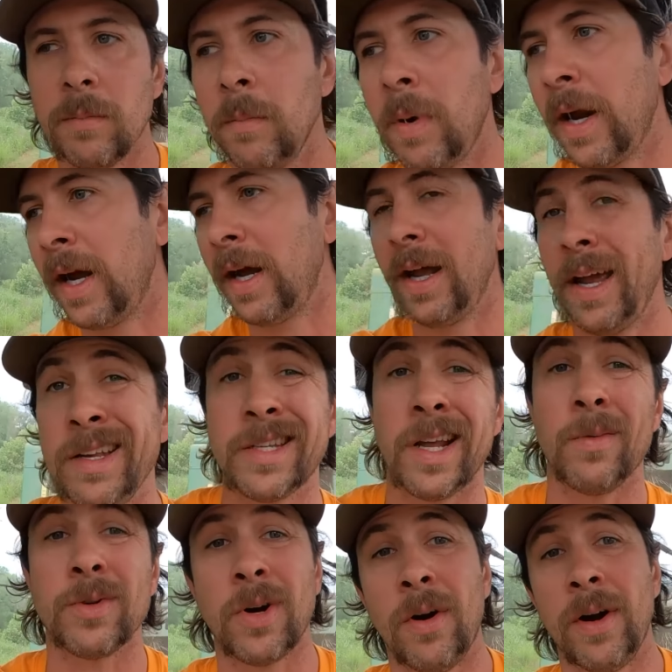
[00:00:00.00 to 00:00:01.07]
But he said
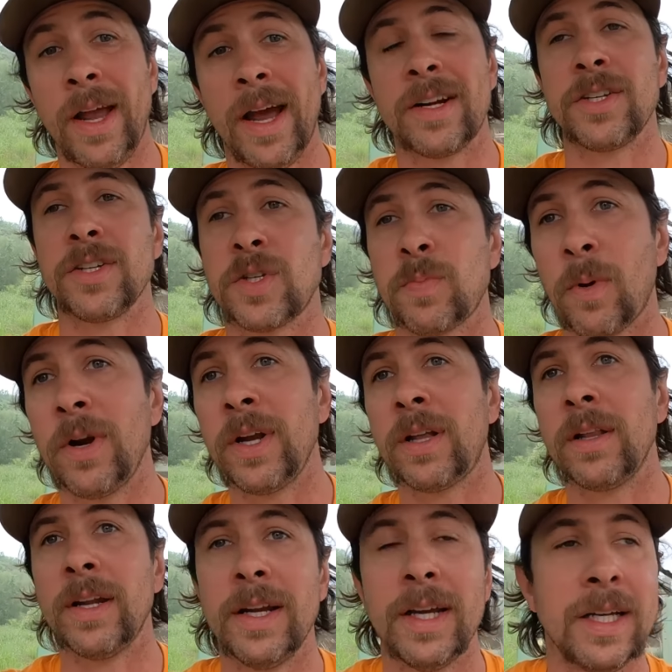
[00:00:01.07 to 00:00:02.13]
it was already actually
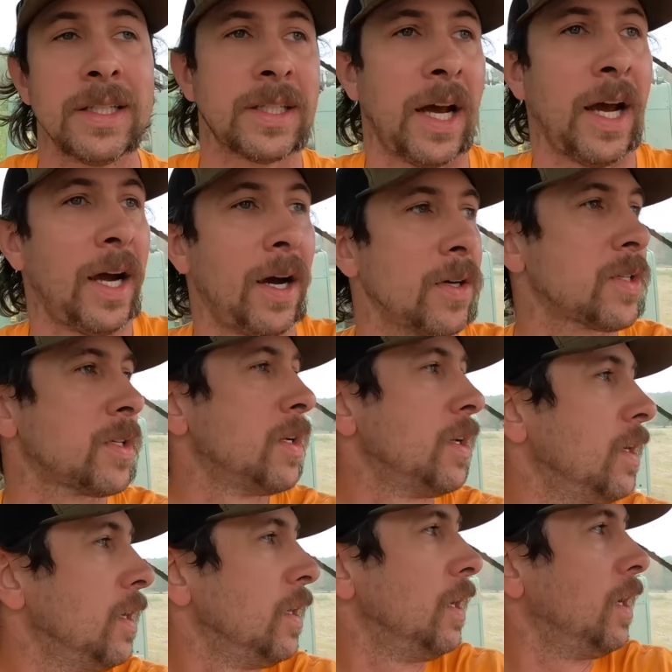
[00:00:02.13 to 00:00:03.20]
sprinkling at his house,
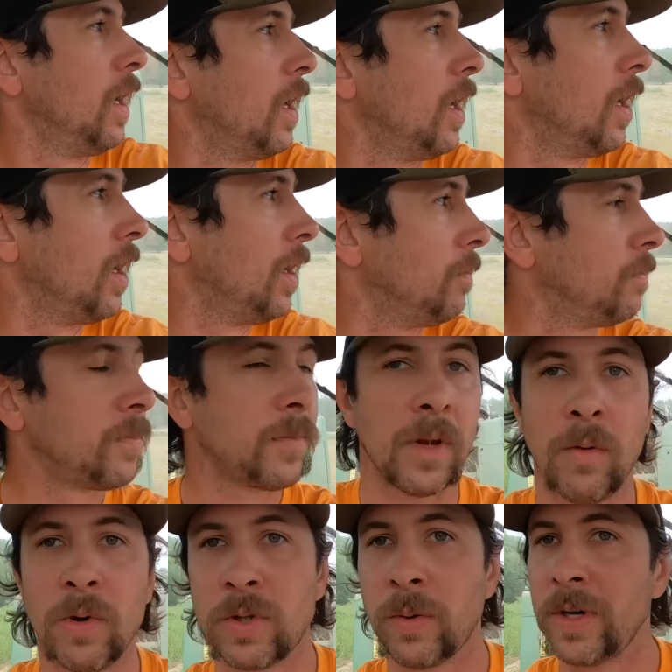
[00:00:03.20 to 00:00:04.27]

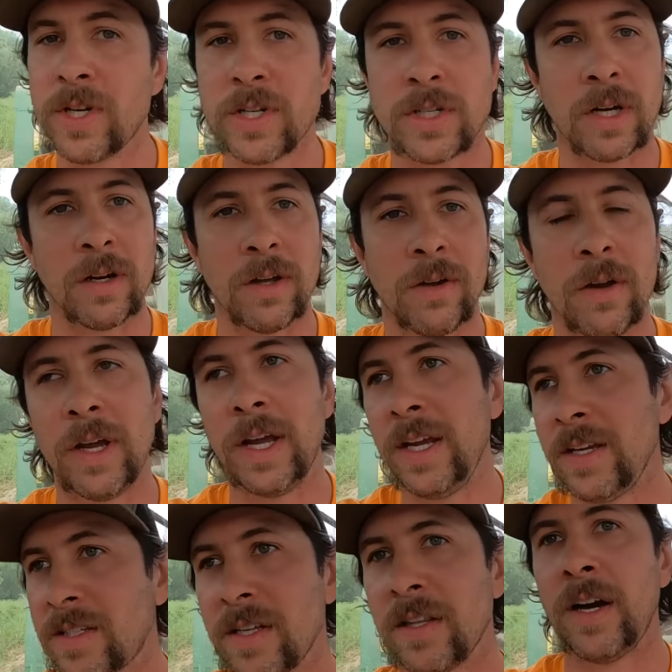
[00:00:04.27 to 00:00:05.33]
which we're just a little
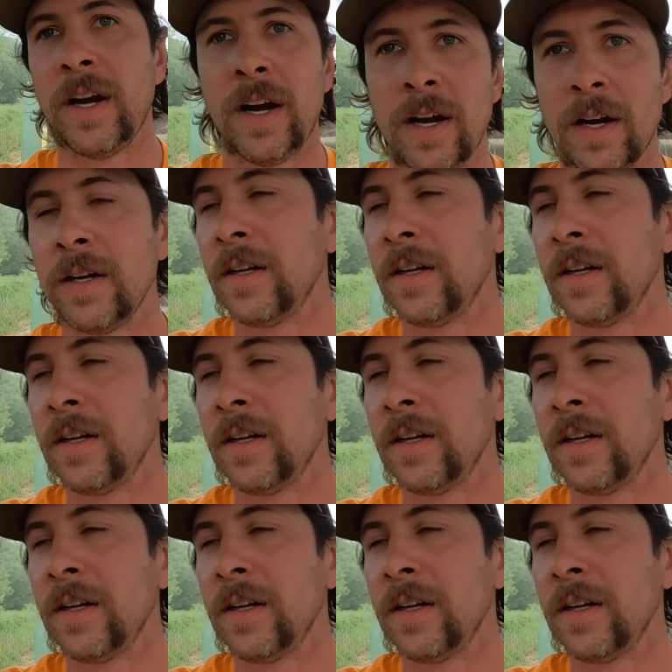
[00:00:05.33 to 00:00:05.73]
east of there.